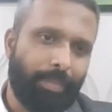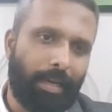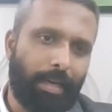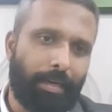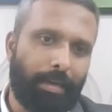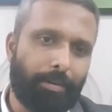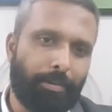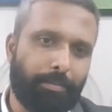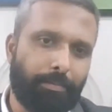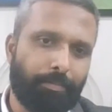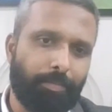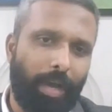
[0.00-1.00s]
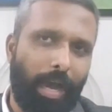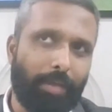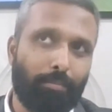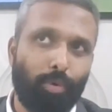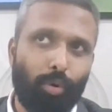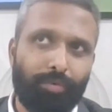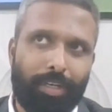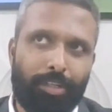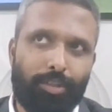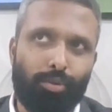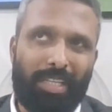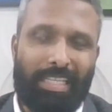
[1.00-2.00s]
Um, I moved
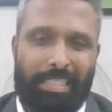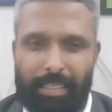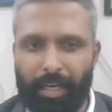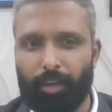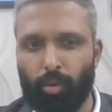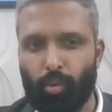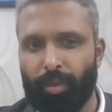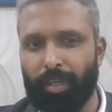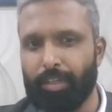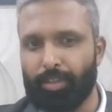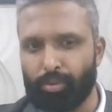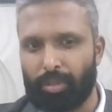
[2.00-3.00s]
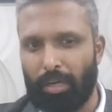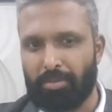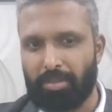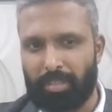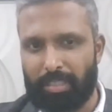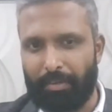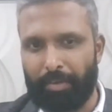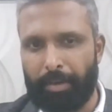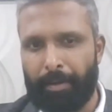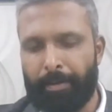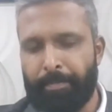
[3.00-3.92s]
into India recruiting in 2007